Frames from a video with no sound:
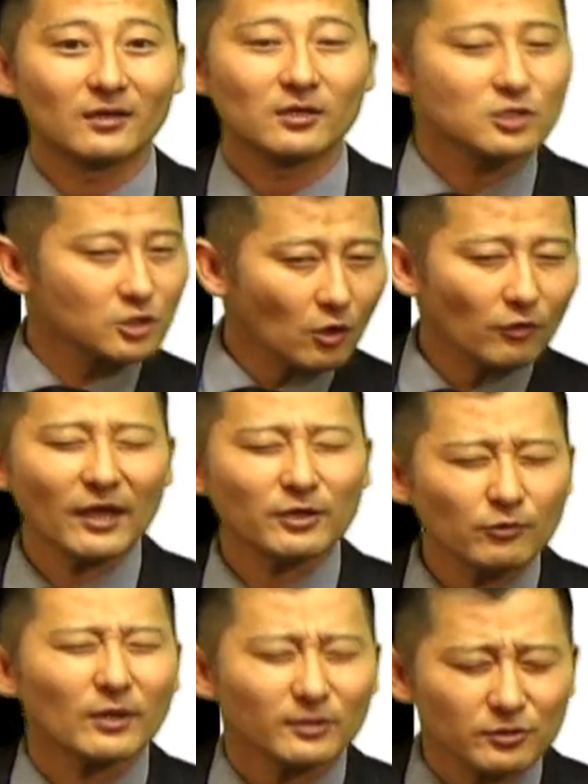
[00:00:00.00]
Show that
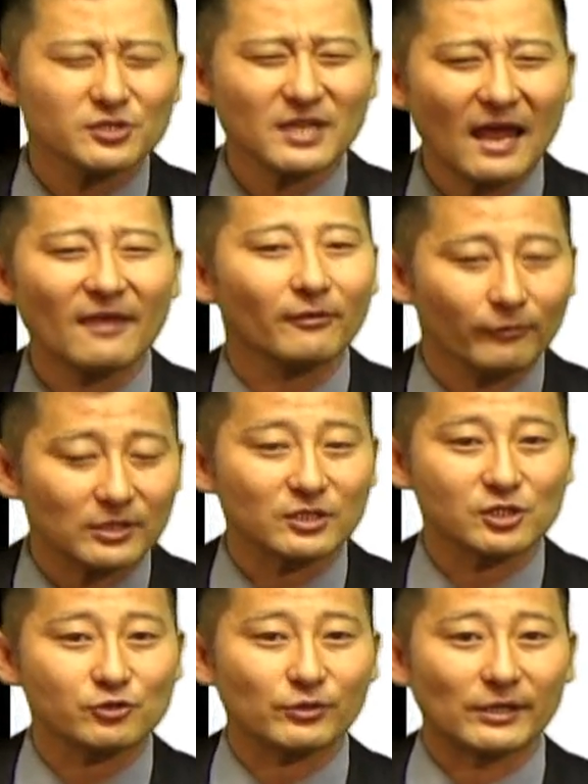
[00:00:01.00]
you understand their
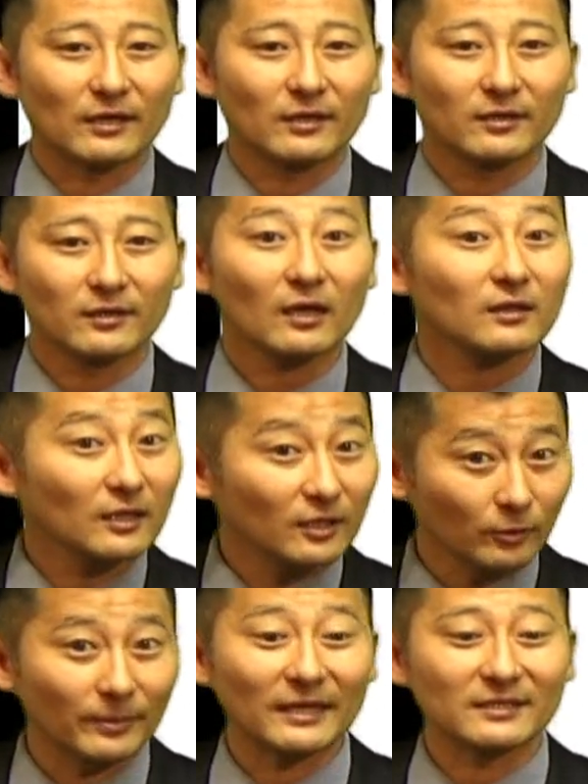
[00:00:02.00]
industry a little
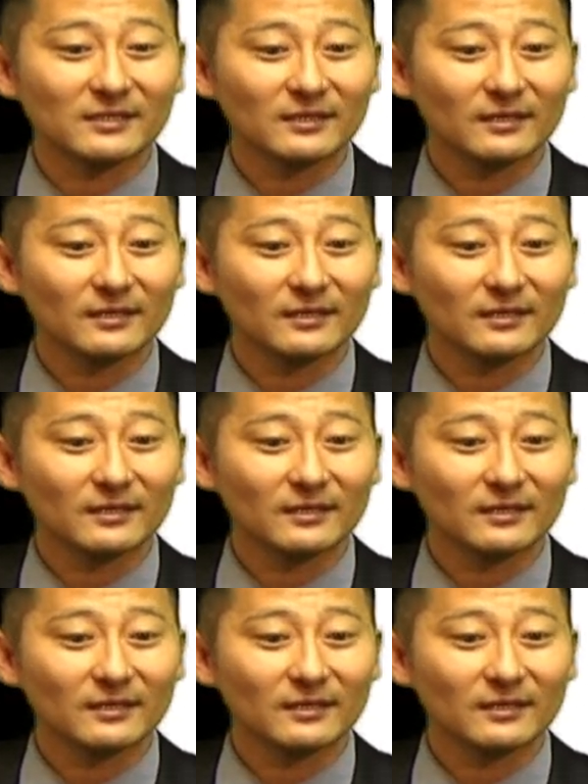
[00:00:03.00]
bit